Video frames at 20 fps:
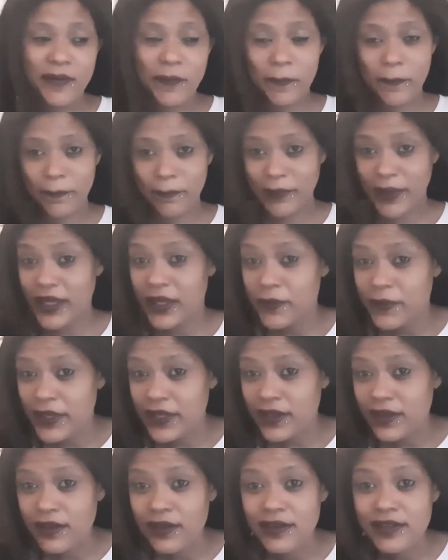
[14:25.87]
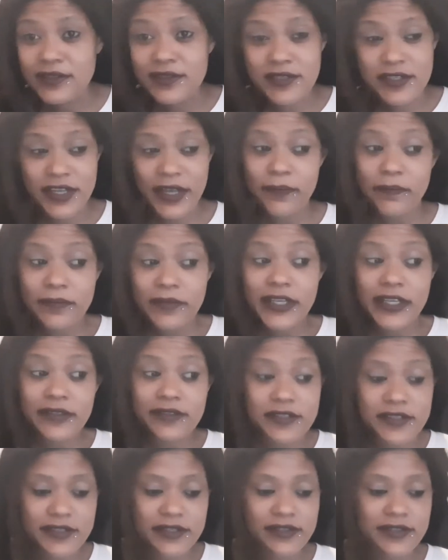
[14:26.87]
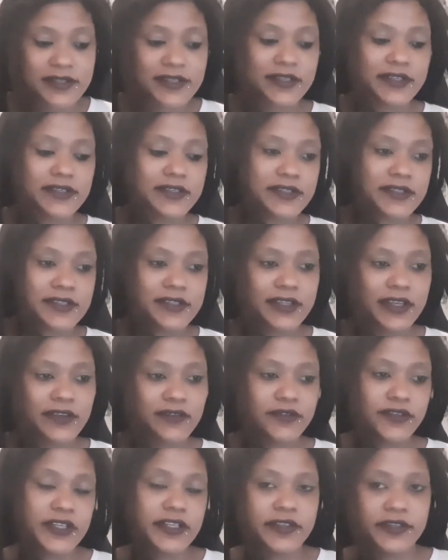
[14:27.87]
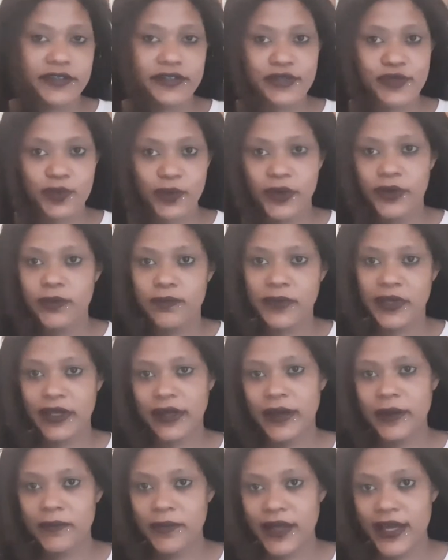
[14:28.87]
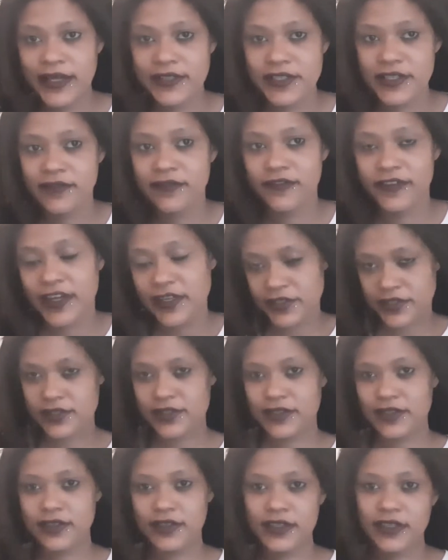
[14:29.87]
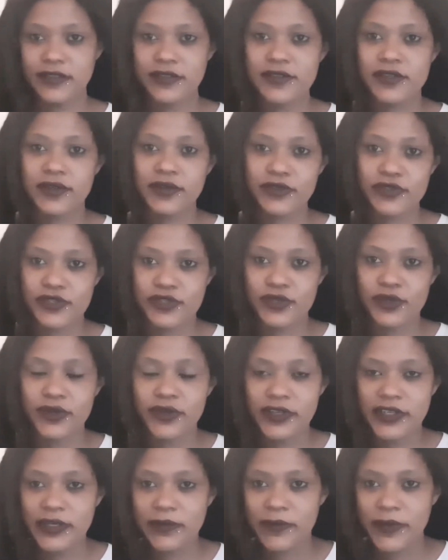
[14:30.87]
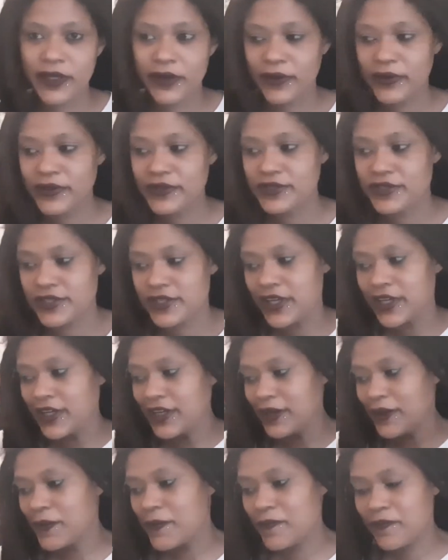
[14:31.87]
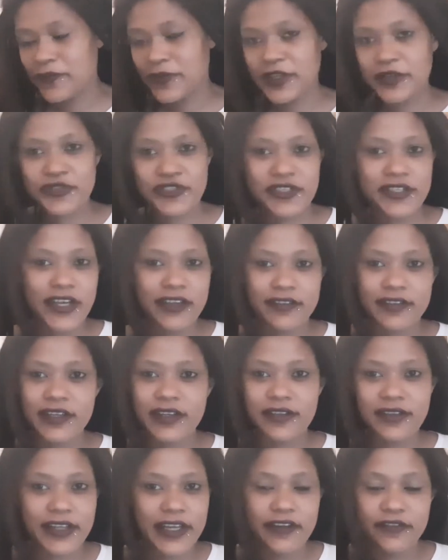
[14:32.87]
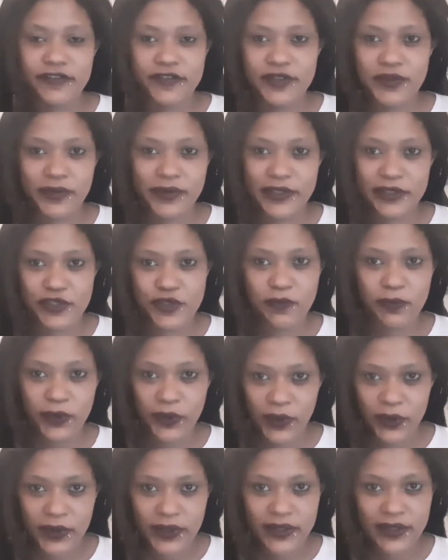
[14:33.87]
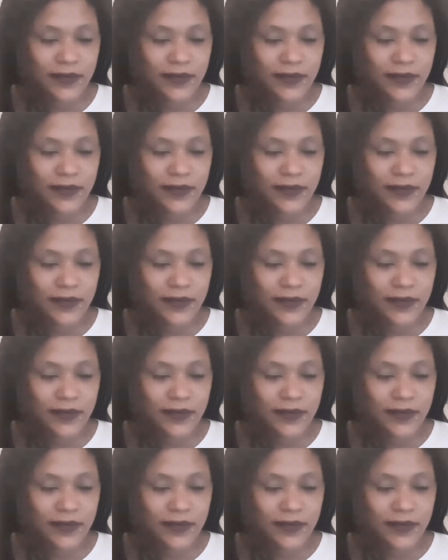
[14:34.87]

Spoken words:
maybe in some instances, that readers won't become as invested into your story because there's nothing left to explore.